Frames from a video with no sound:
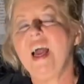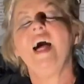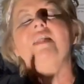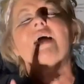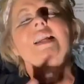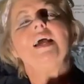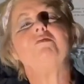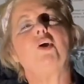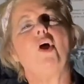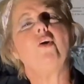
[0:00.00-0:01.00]
They
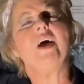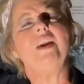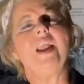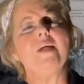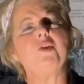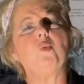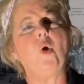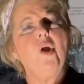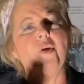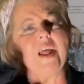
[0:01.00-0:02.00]
never heard another
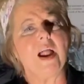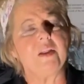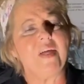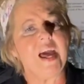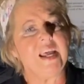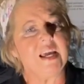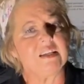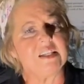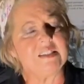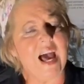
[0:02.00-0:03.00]
word out of that
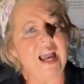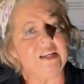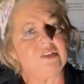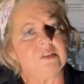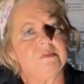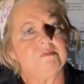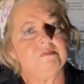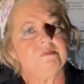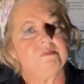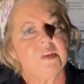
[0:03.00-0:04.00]
Headless Haint.
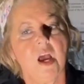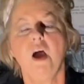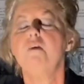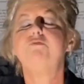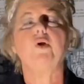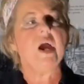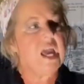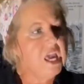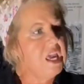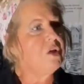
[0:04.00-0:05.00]
For
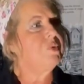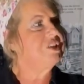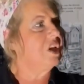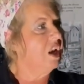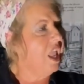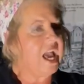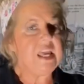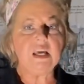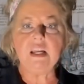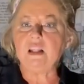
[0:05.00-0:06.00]
he was
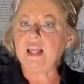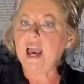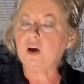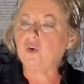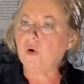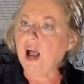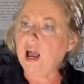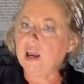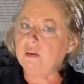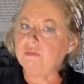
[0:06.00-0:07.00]
a-laying in that
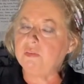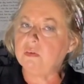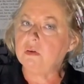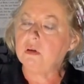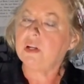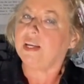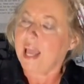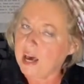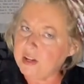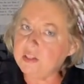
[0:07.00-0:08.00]
grave
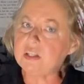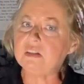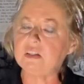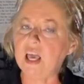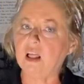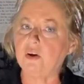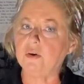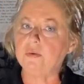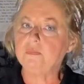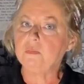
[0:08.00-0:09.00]
down in the
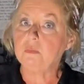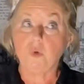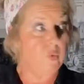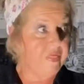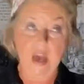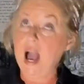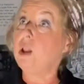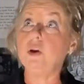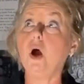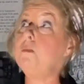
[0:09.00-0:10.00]
cellar
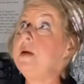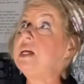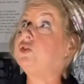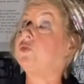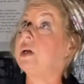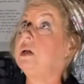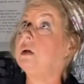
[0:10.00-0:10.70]
without no misery,